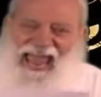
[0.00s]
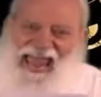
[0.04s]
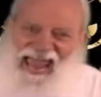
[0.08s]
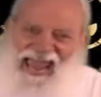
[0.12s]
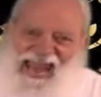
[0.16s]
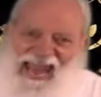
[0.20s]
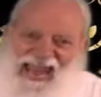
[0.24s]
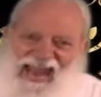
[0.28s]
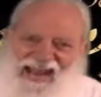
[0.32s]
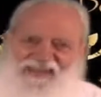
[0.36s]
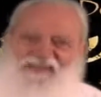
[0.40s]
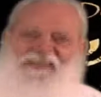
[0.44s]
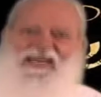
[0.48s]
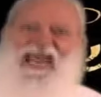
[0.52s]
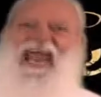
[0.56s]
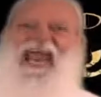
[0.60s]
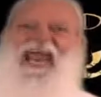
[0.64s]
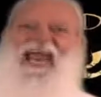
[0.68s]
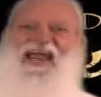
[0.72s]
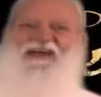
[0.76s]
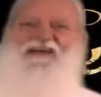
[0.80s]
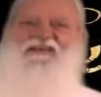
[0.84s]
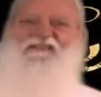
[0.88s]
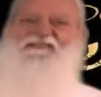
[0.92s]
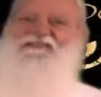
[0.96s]
A
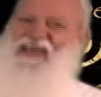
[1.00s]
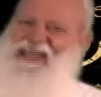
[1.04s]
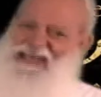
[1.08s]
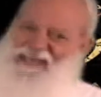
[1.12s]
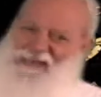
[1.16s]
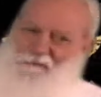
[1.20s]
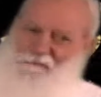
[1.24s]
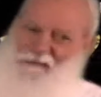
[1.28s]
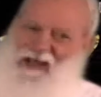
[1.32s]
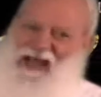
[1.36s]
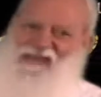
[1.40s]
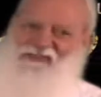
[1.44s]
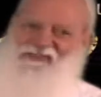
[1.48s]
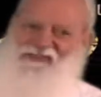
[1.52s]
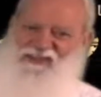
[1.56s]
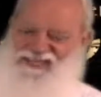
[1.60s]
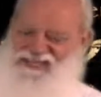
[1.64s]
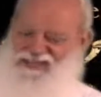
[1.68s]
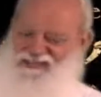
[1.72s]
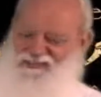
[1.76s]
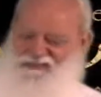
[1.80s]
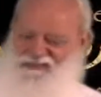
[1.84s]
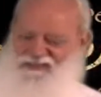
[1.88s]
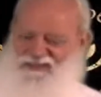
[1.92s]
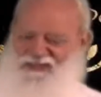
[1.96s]
yeah. Think about
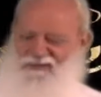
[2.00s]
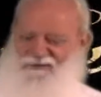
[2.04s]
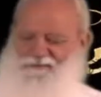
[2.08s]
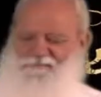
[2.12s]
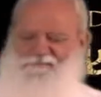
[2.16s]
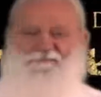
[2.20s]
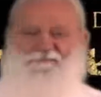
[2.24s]
this.